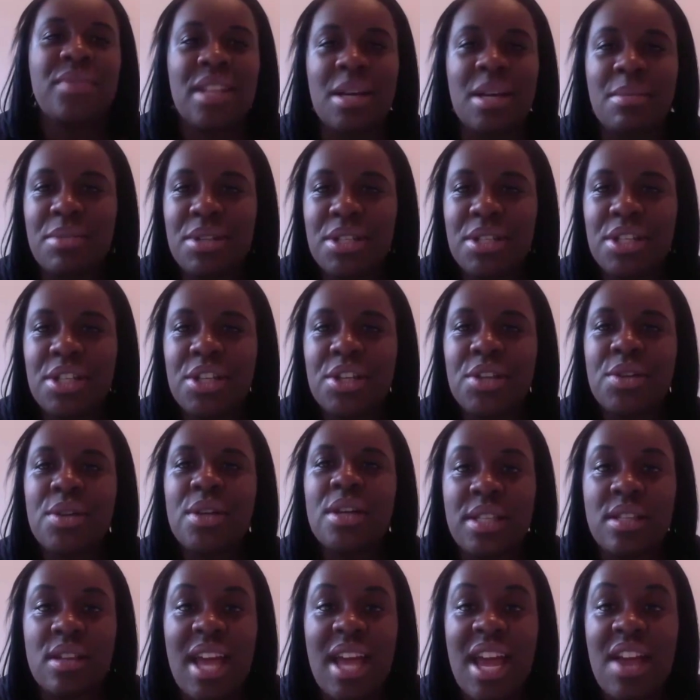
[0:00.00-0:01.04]
Number two,
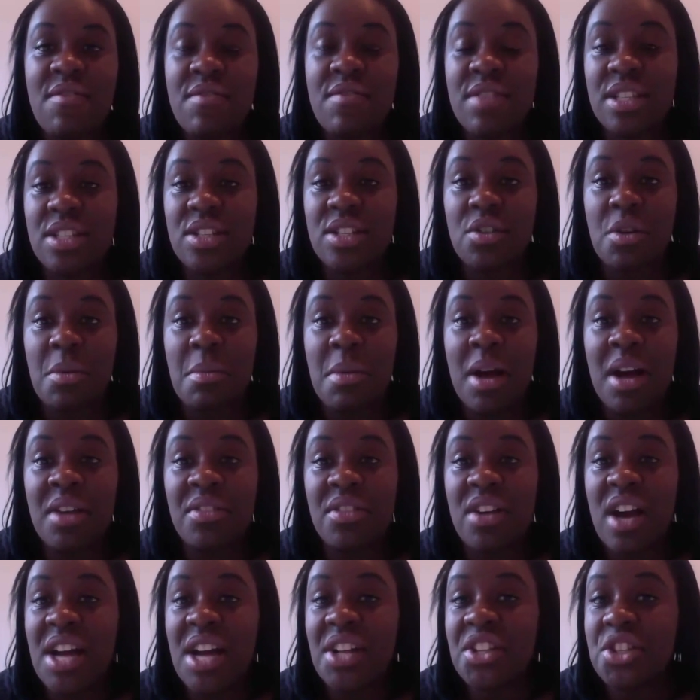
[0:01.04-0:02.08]
every single month,
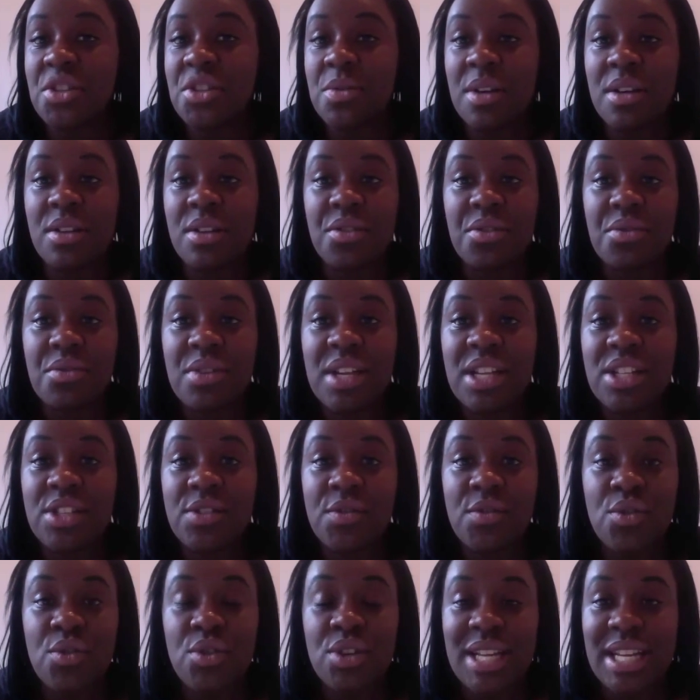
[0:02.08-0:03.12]
I do a 3 to
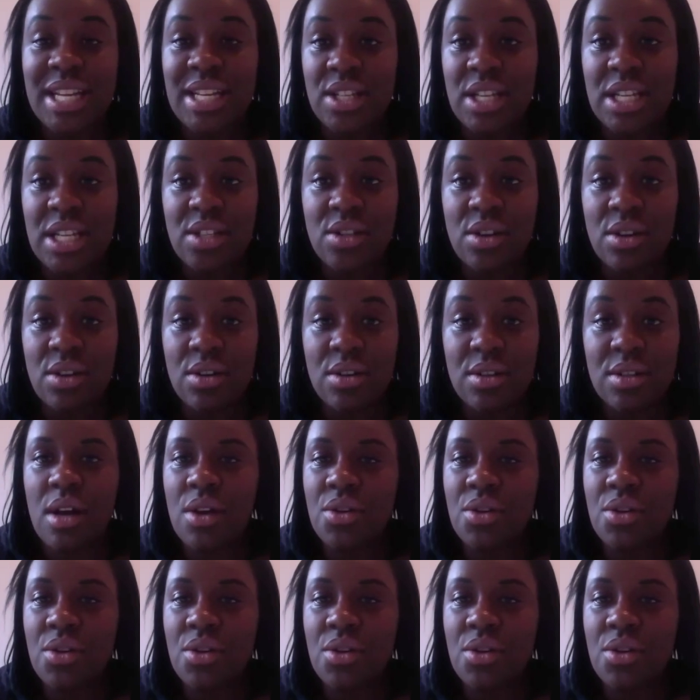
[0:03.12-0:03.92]
4 day detox.